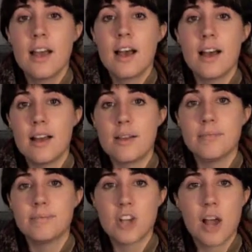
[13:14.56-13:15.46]

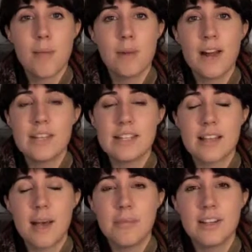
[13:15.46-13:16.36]
John Brown is
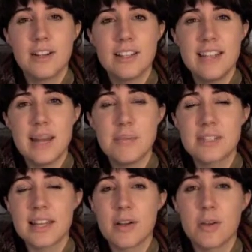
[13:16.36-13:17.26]
up there in
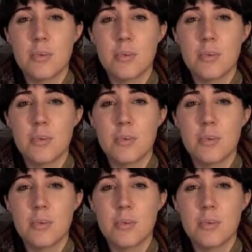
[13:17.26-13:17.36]
names like